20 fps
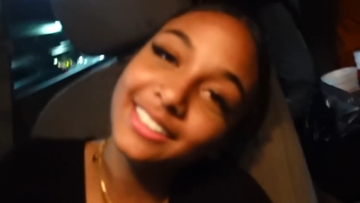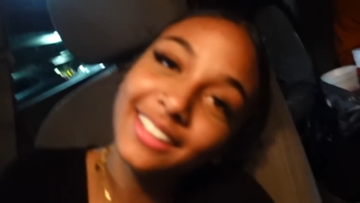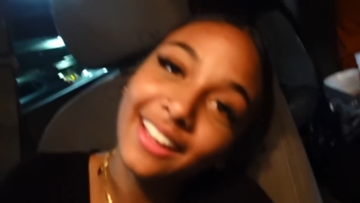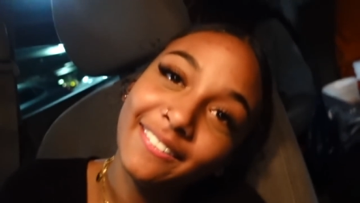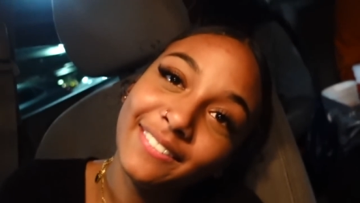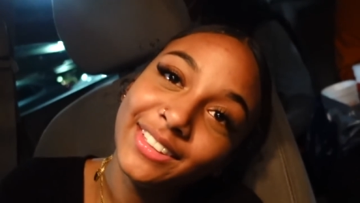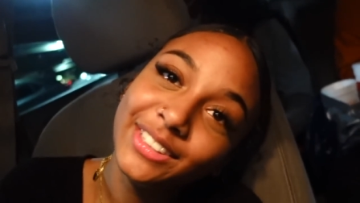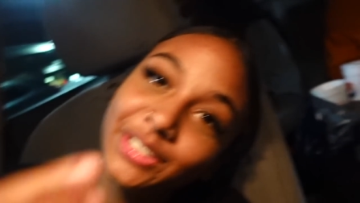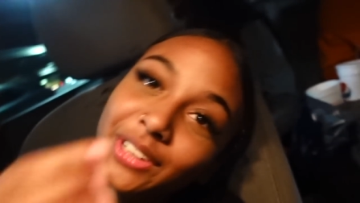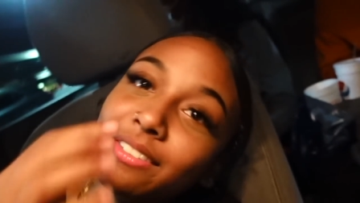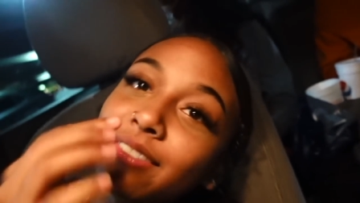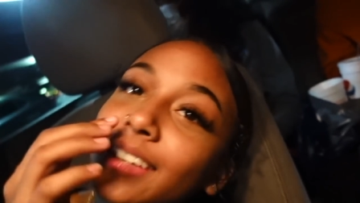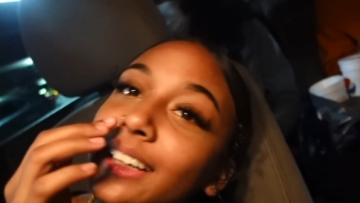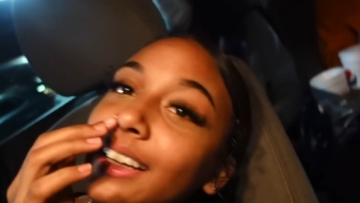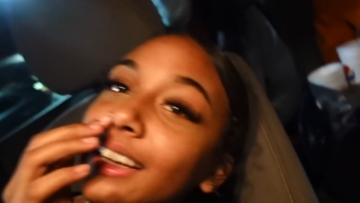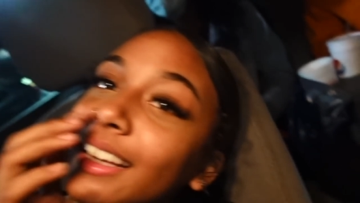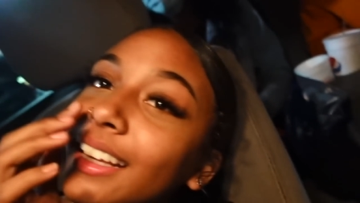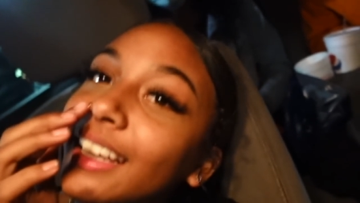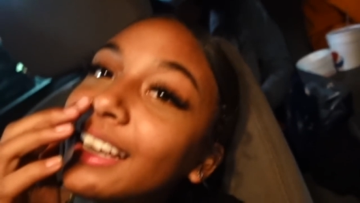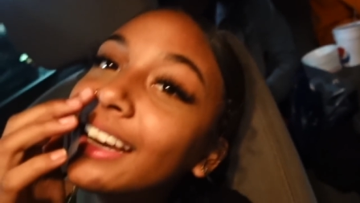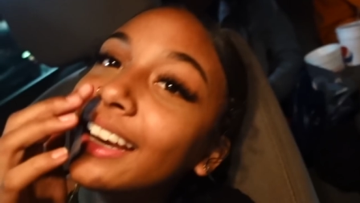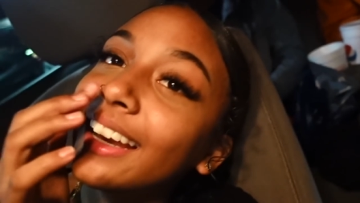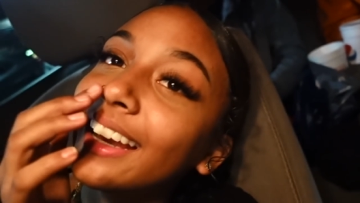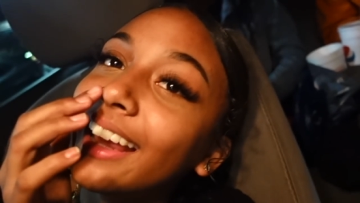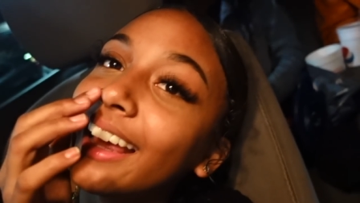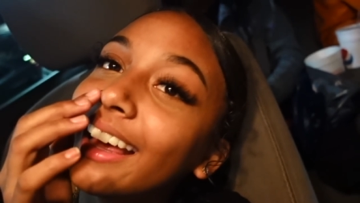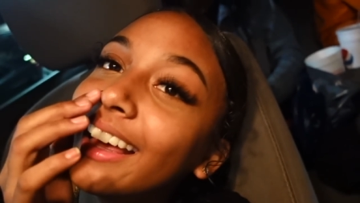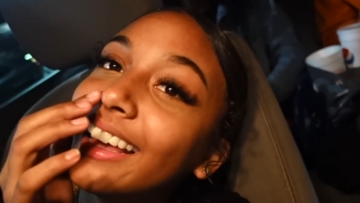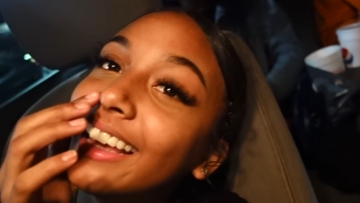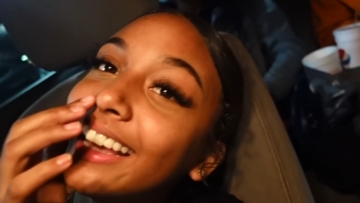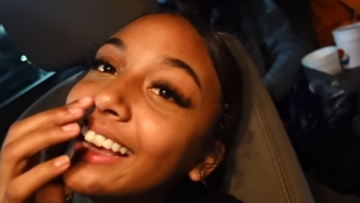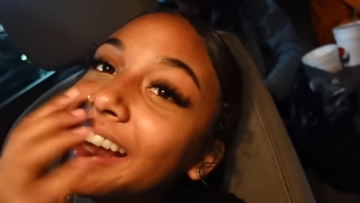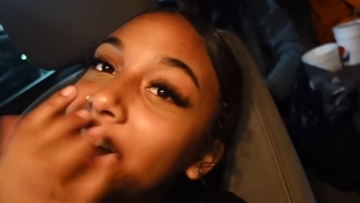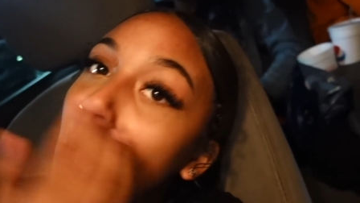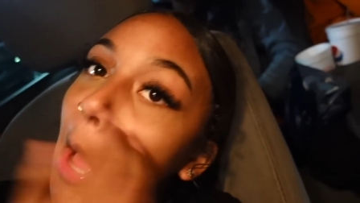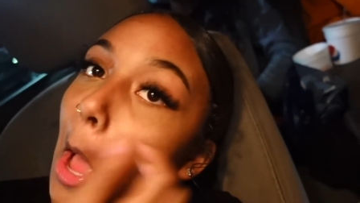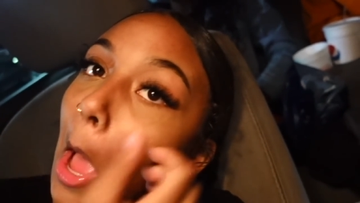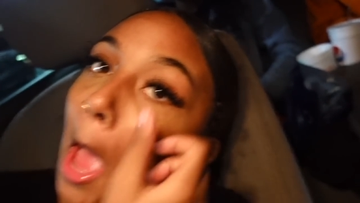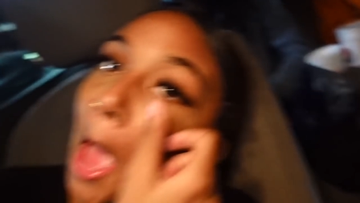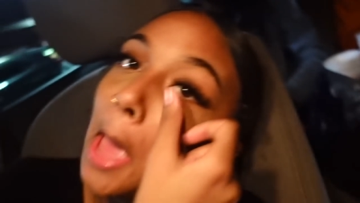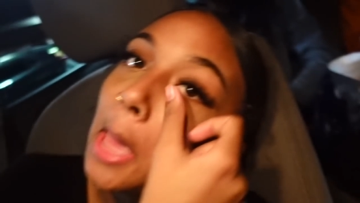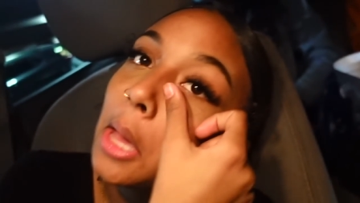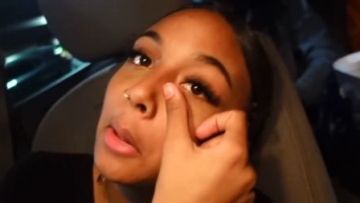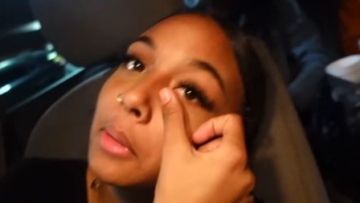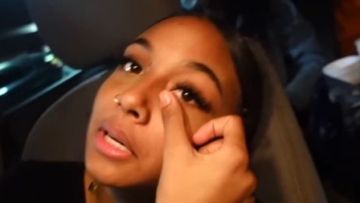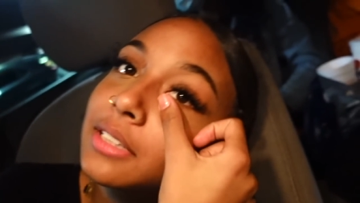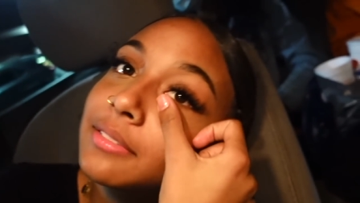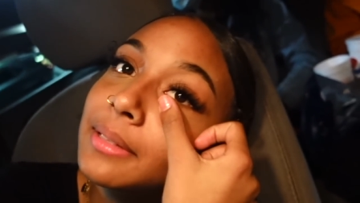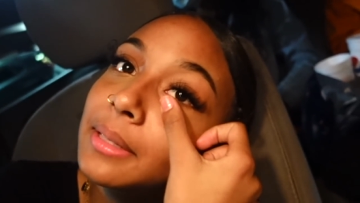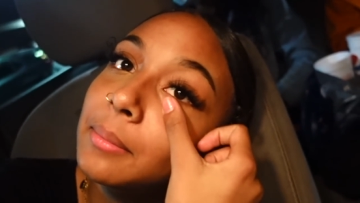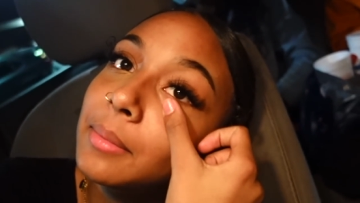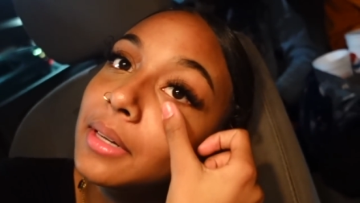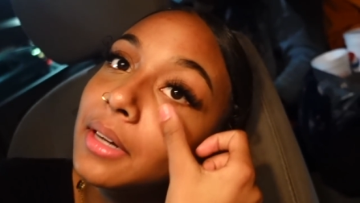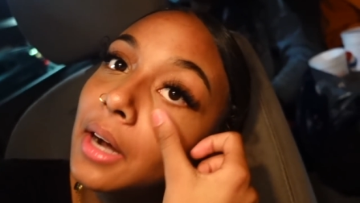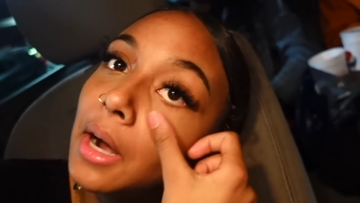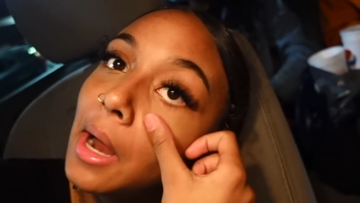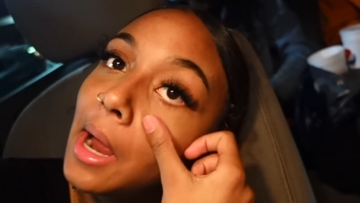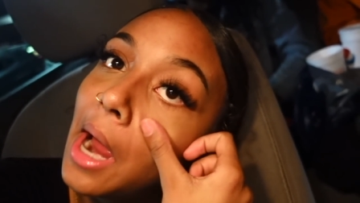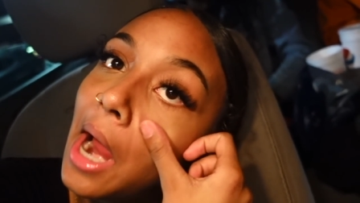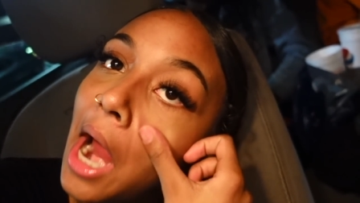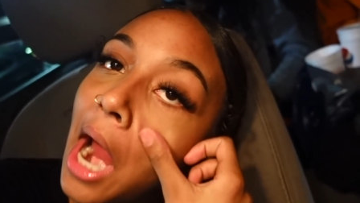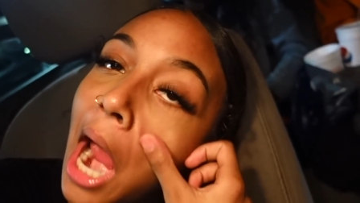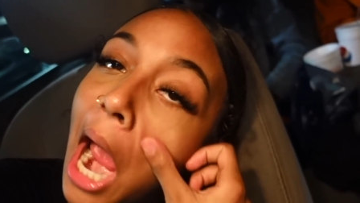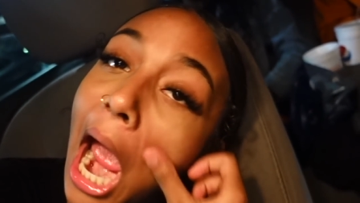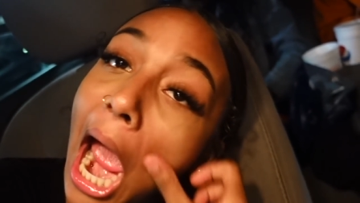You haven't driven. Your window's gonna be there. Ah!